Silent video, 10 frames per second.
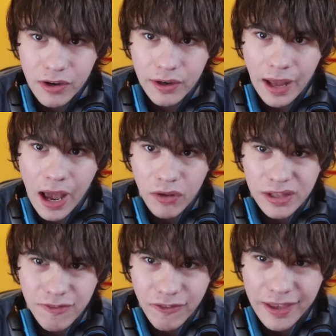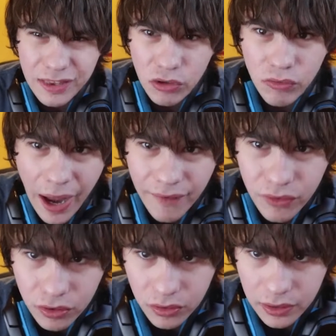year and how they faked their
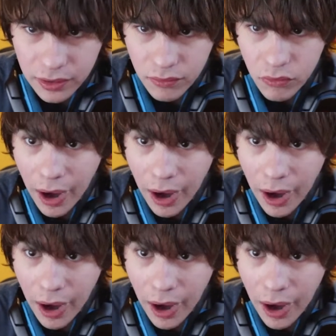rivalry.